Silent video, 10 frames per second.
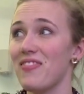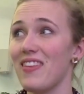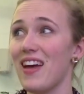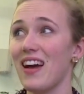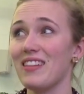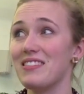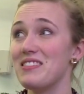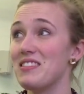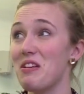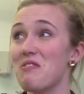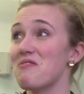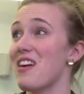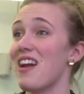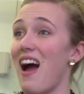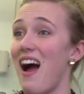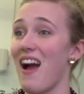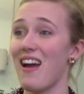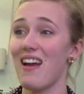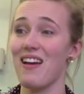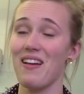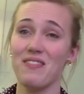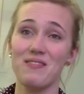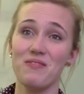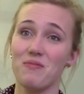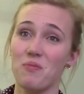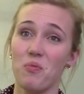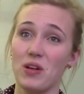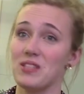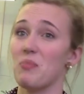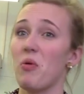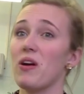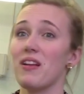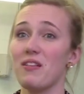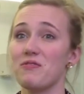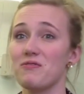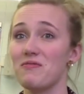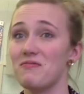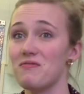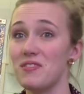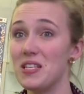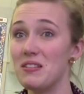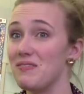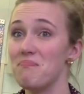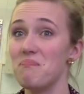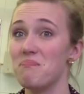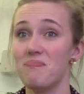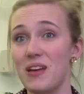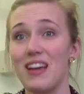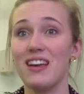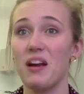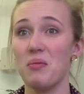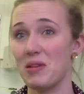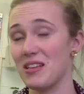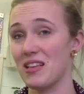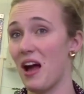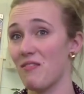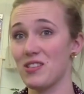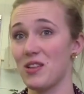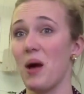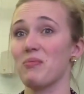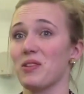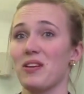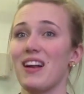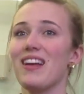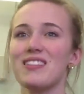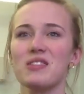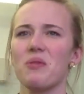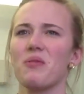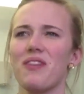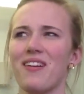I do, then what's the point of being here? Because I've stopped learning, so